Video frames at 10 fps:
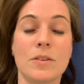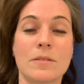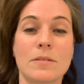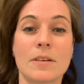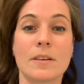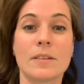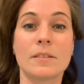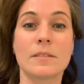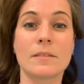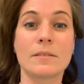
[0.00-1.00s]
your
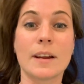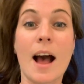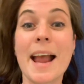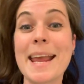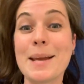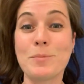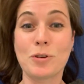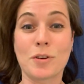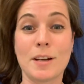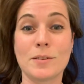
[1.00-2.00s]

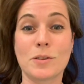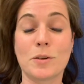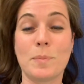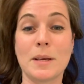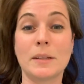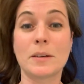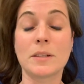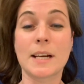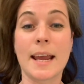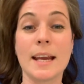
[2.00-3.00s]
hamstrings could be a little
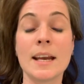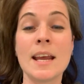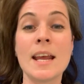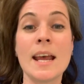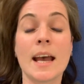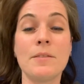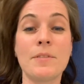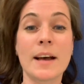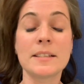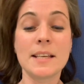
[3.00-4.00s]
tight. And if
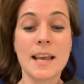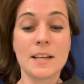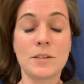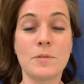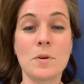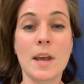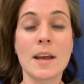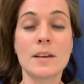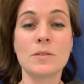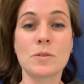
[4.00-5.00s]
that's the case, if you
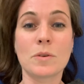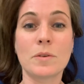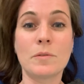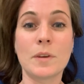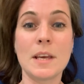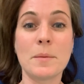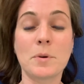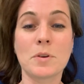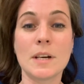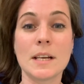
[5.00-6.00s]
can't sort of keep
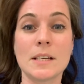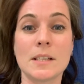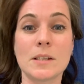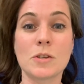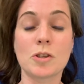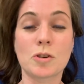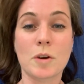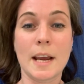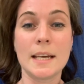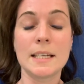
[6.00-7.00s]
your knees
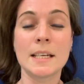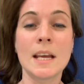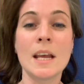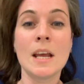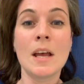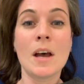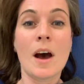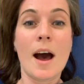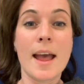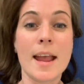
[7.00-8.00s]
straight,
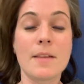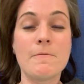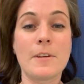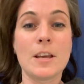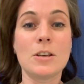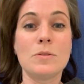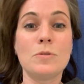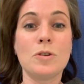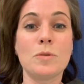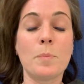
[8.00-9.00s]
I invite you
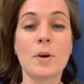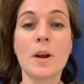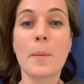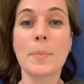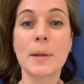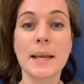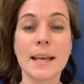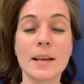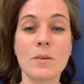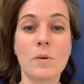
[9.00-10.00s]
to put a
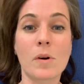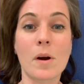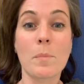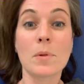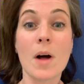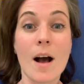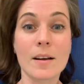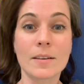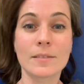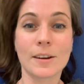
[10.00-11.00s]
blanket or a block
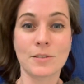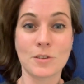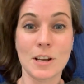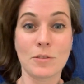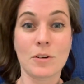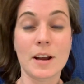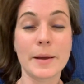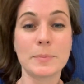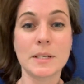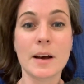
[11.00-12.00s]
underneath your
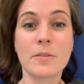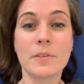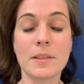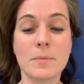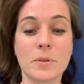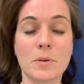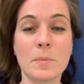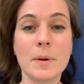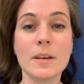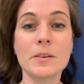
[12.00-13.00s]
hips to elevate them a little
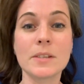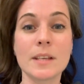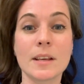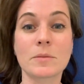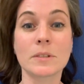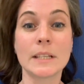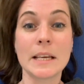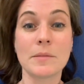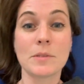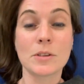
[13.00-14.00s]
bit. You'll see that
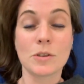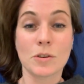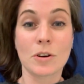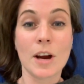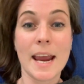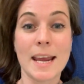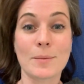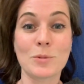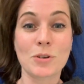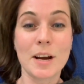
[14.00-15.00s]
relieves your
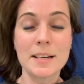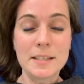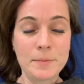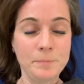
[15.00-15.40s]
hamstrings.